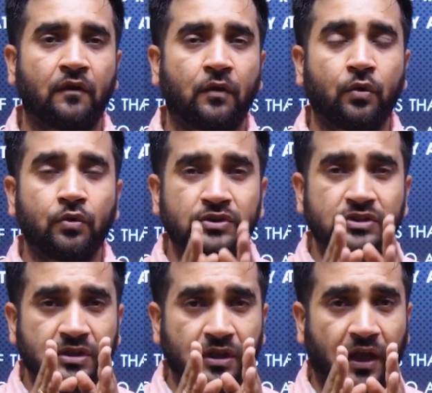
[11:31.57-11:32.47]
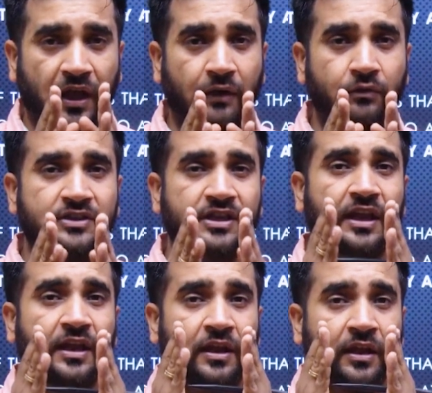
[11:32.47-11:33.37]
whose, I would
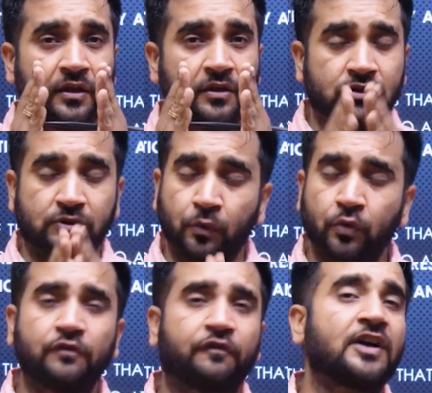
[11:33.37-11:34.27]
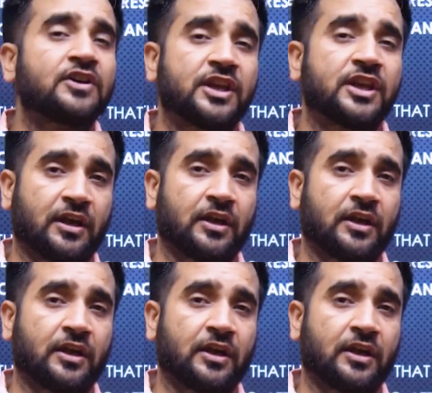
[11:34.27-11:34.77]
say, smooth functioning